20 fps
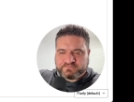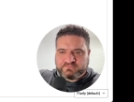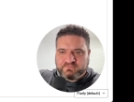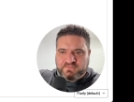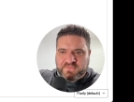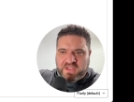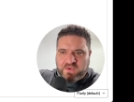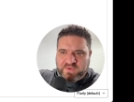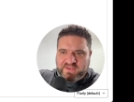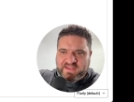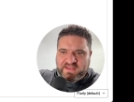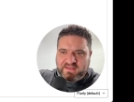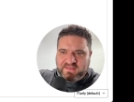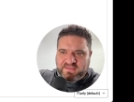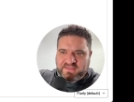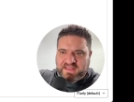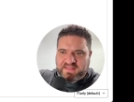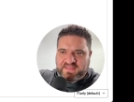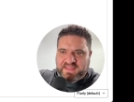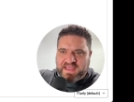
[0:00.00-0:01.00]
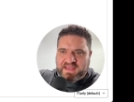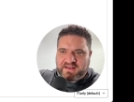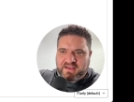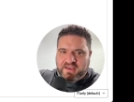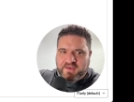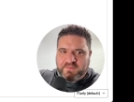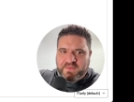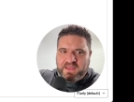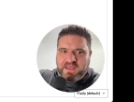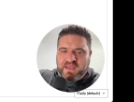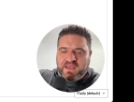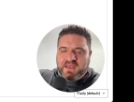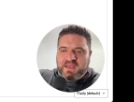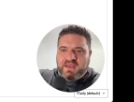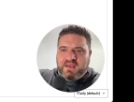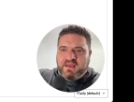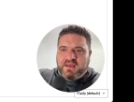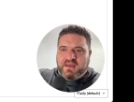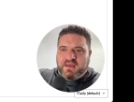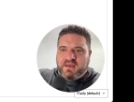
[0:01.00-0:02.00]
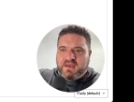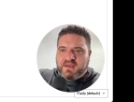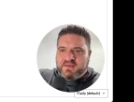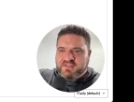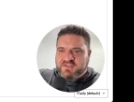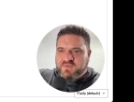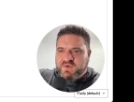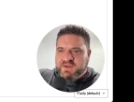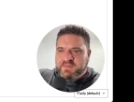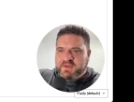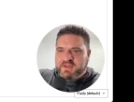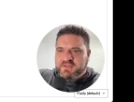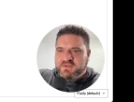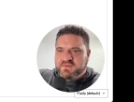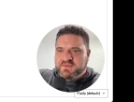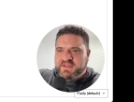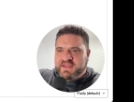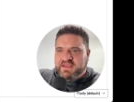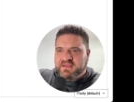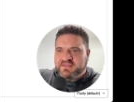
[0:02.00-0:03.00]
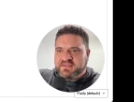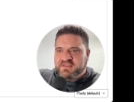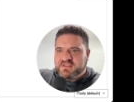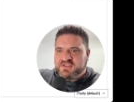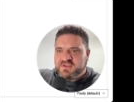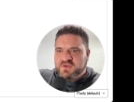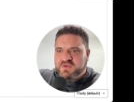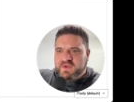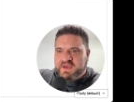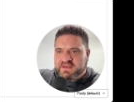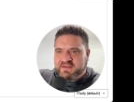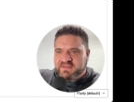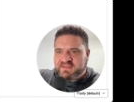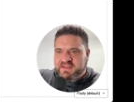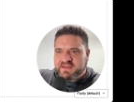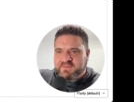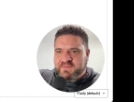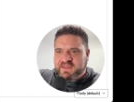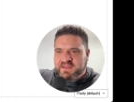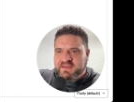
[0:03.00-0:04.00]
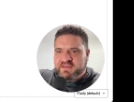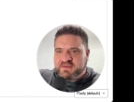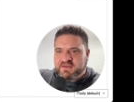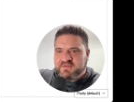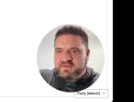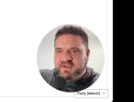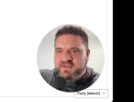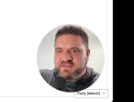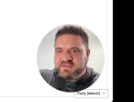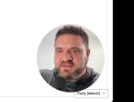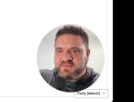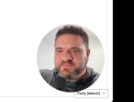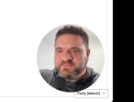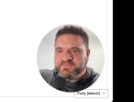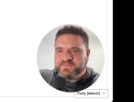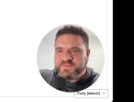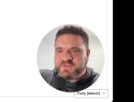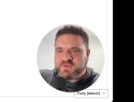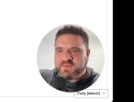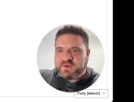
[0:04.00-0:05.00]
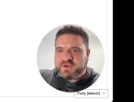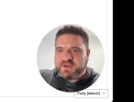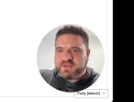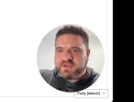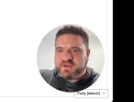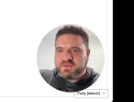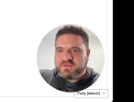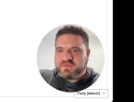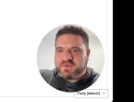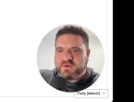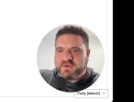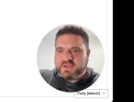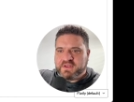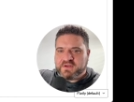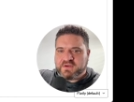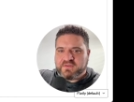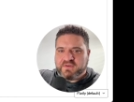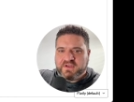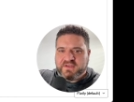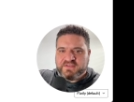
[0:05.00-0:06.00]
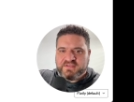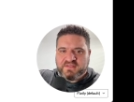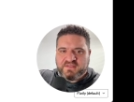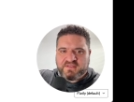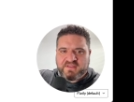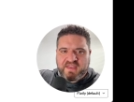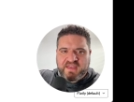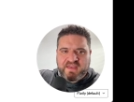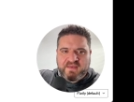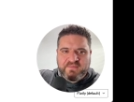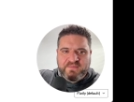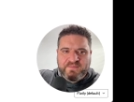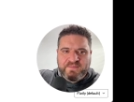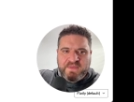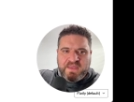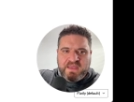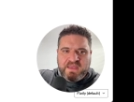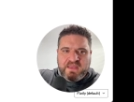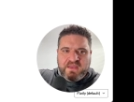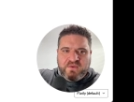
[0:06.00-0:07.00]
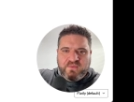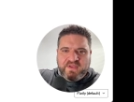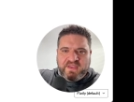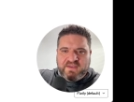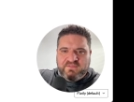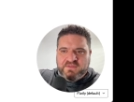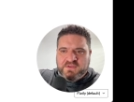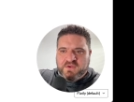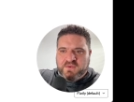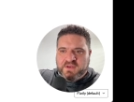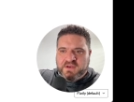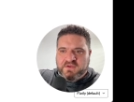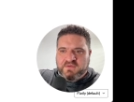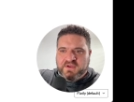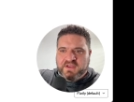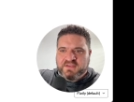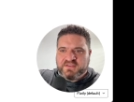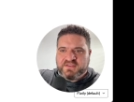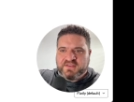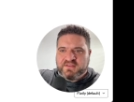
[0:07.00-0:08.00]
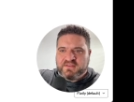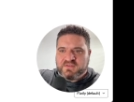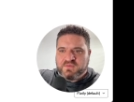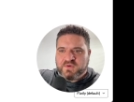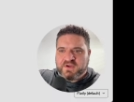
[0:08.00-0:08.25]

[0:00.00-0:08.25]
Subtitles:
Now, we didn't set that up. So what I'm going to do next is show you how to set up that integration. So we're going to go to our integrations tab. We have no integrations.